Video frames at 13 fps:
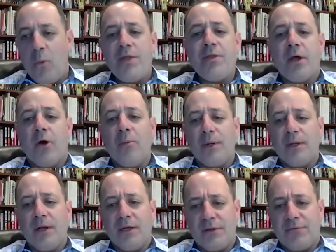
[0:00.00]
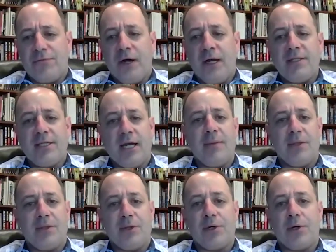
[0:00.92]
window, but a defined time
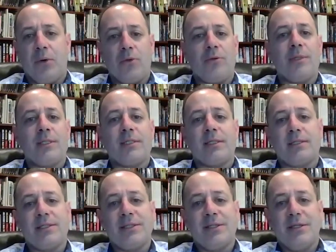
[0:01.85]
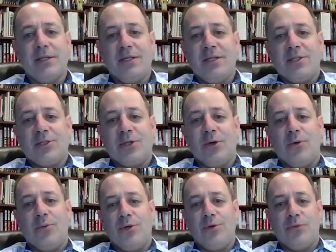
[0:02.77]
that they're going to hold the business.
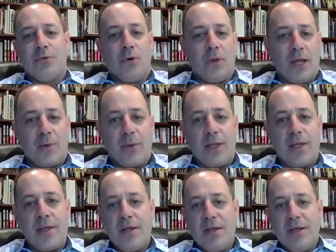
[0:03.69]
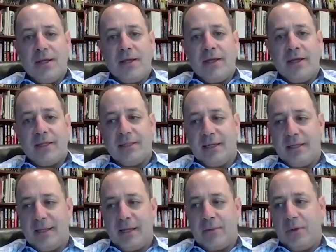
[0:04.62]
So when you roll equity, it's not
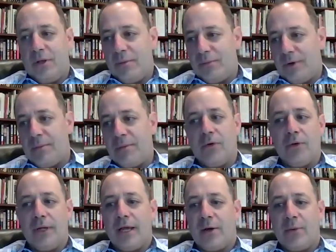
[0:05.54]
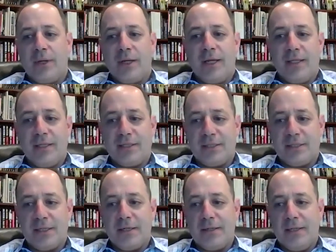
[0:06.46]
like, well, I'm rolling equity and this
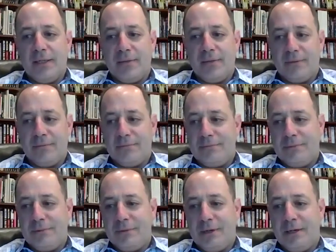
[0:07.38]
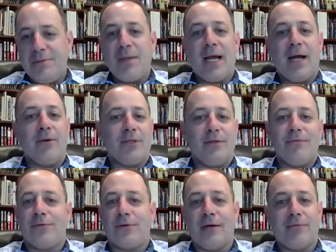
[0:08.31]
is a unbounded
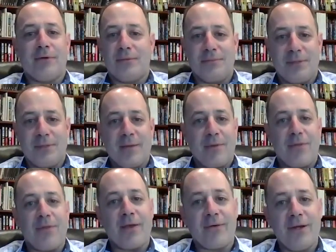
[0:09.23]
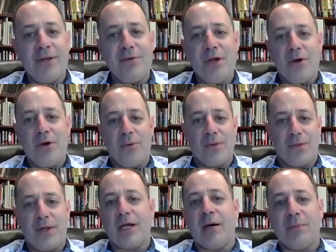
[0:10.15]
forever type of thing, right?
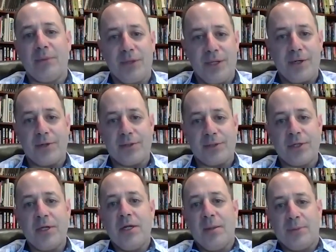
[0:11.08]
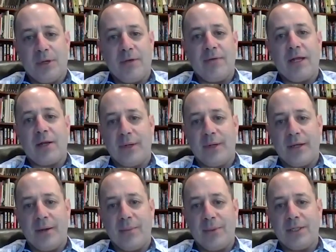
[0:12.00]
Within a couple of years, a private equity
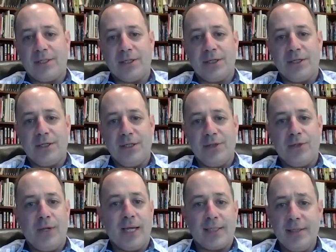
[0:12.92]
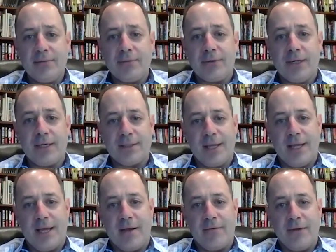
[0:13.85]
company is going to need to exit, right? Because they
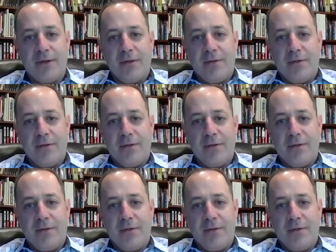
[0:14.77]
have